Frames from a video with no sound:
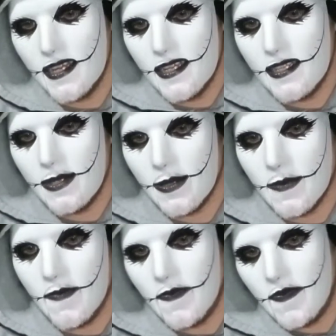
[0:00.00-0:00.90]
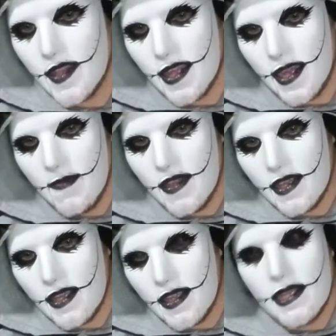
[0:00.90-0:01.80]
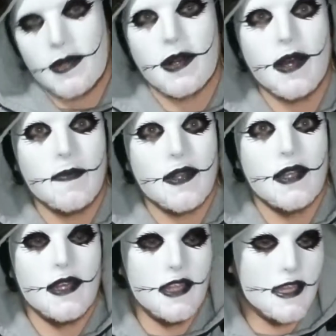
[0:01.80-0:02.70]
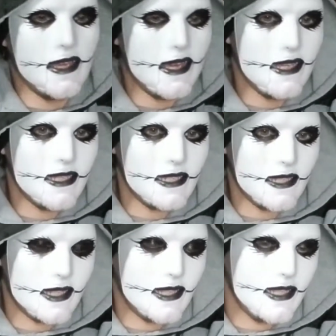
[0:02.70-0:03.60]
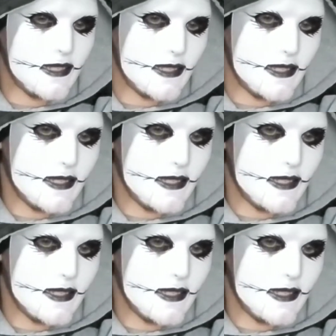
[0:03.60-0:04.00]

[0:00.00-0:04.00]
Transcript: So I'm thinking they dropped the case that these